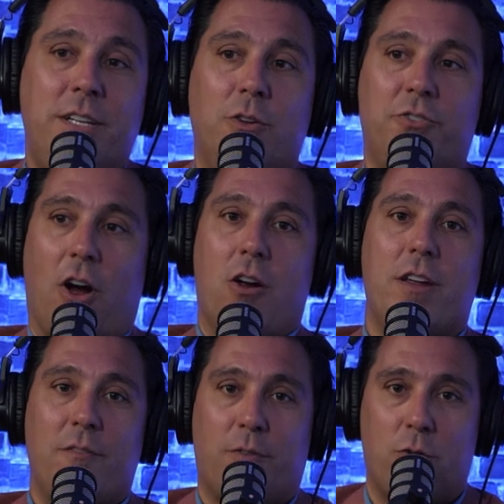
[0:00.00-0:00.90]
yields are
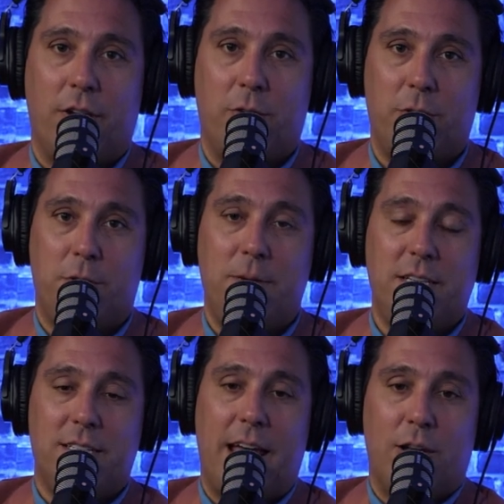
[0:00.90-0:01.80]
inverted, which
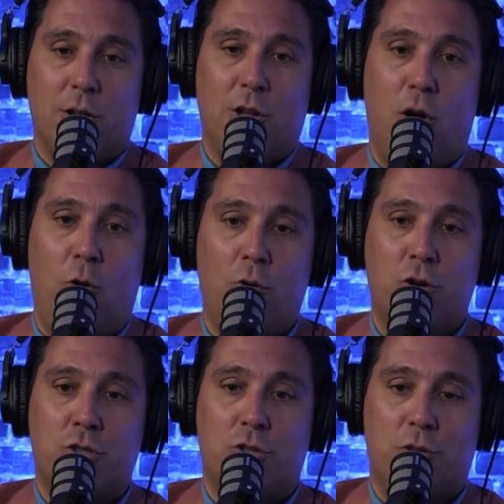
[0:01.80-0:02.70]
means that
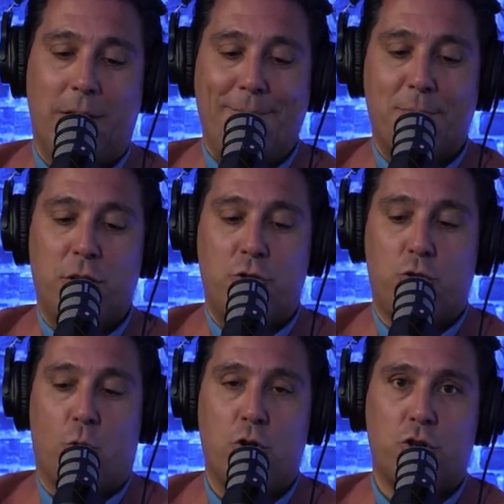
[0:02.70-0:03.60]
lower,
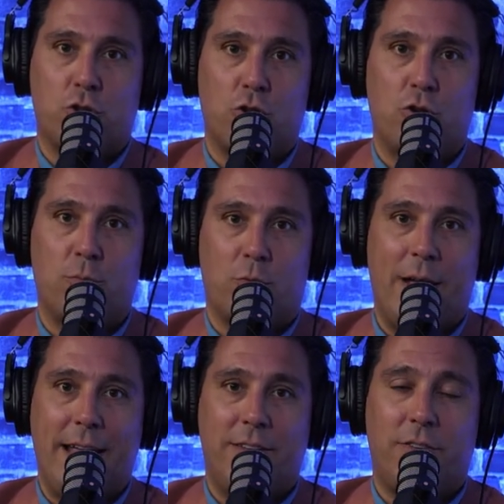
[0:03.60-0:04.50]
shorter term
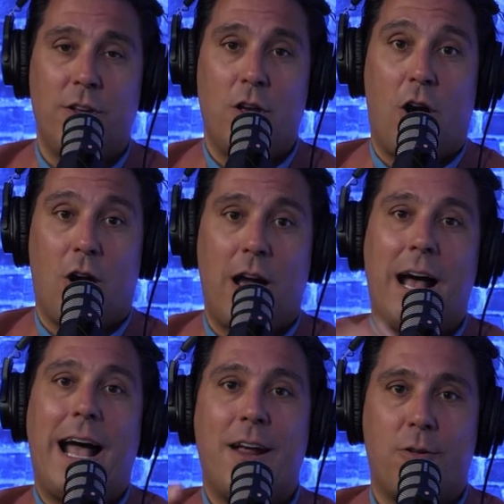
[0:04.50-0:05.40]
rates are
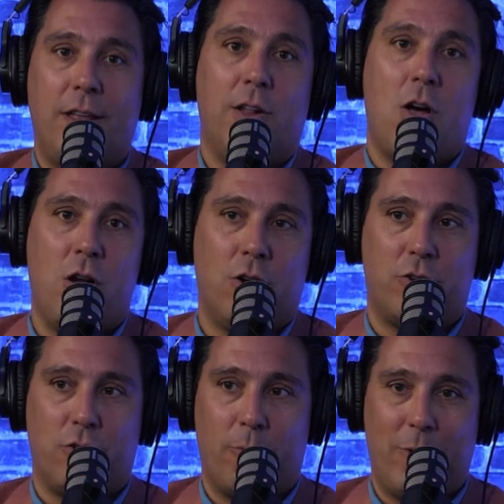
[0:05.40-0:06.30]
higher than longer
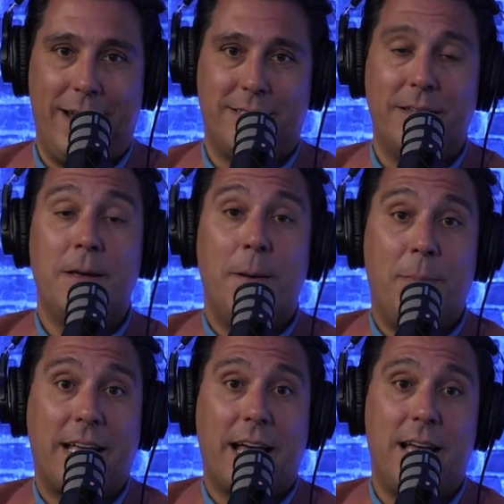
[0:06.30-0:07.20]
term rates
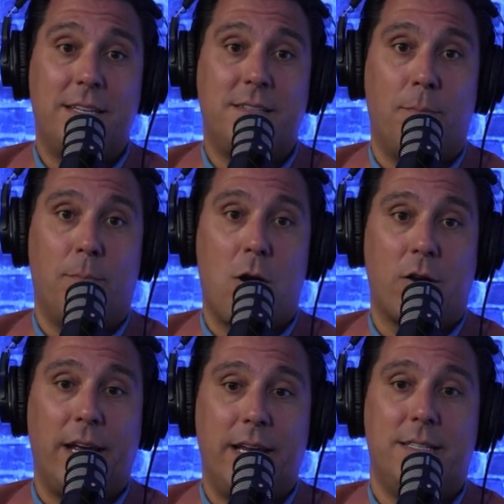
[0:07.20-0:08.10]
because the
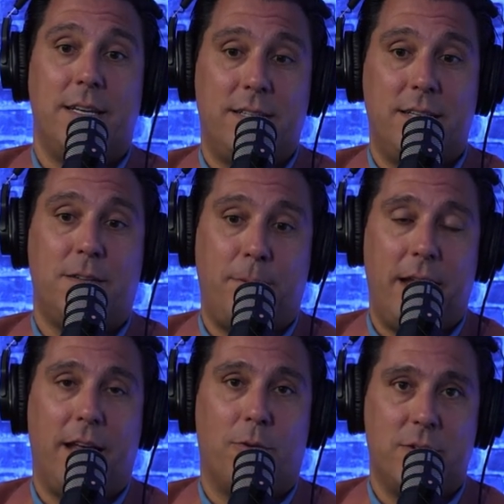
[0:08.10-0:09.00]
market is
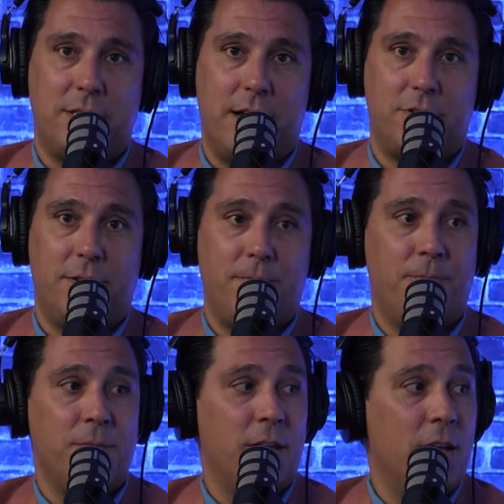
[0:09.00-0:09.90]
anticipating a recession.
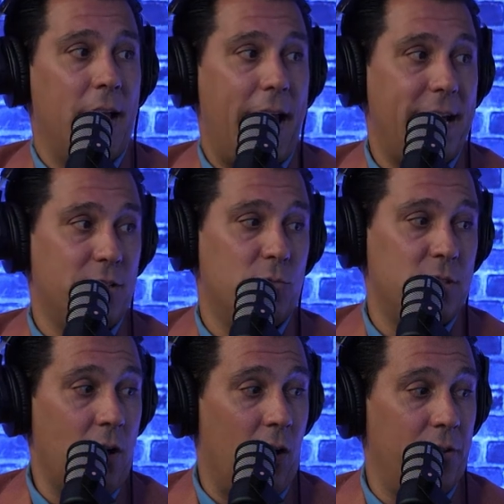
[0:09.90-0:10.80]
As a
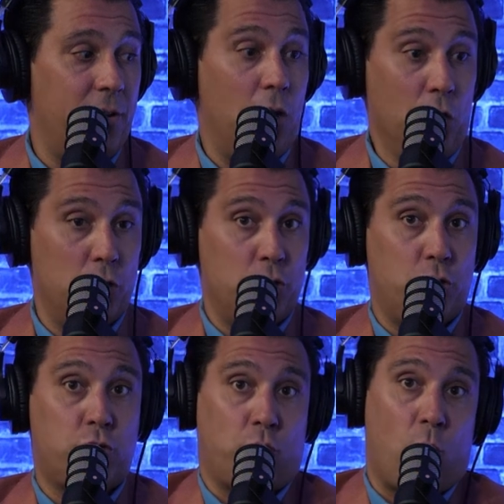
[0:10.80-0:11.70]
result,
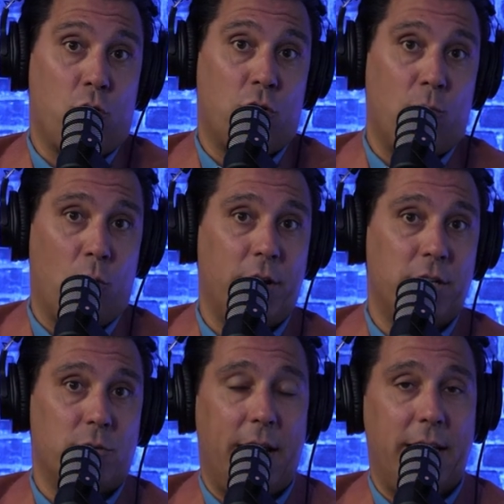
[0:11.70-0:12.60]
shorter
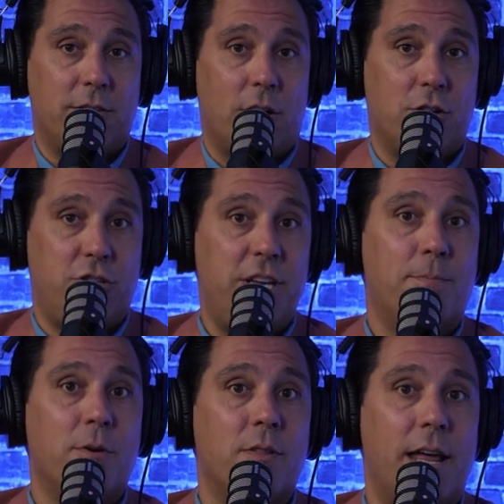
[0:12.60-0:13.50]
mortgage rates are
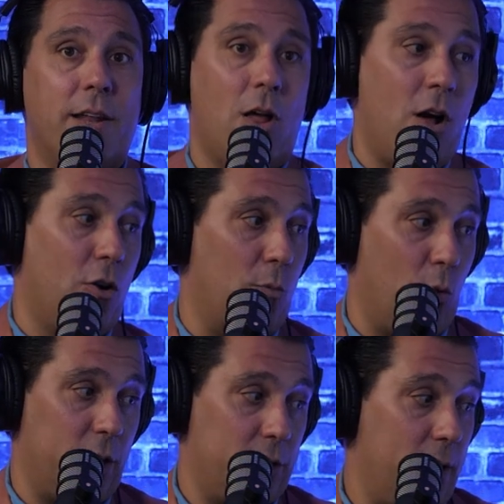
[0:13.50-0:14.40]
cheaper than longer
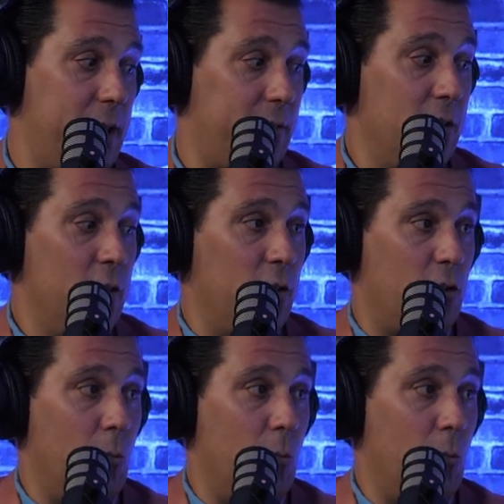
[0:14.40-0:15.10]
mortgage rates, so